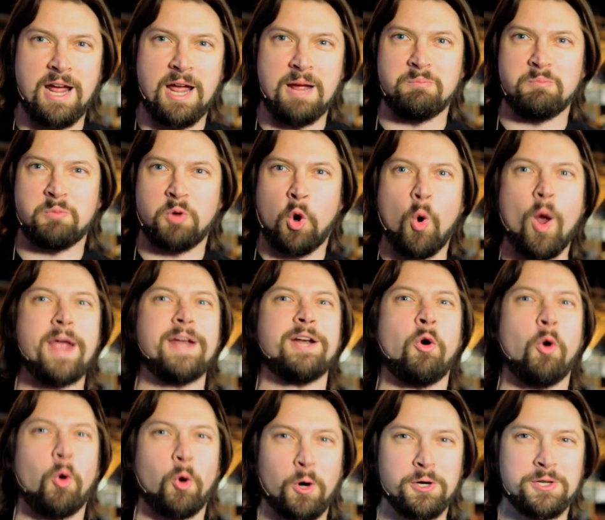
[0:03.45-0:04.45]
I'm quite
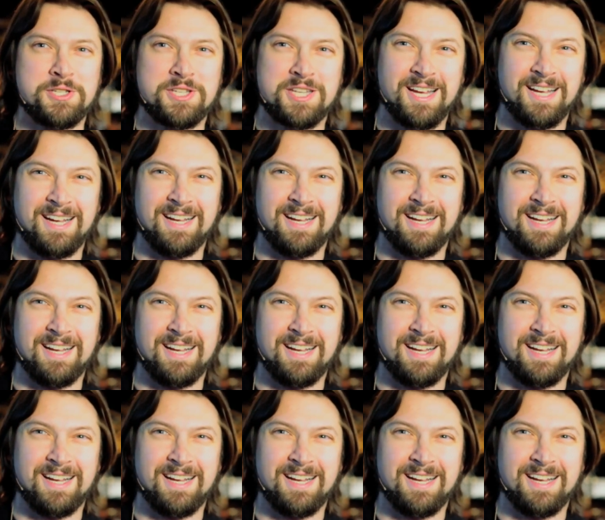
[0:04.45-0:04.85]
hoarse,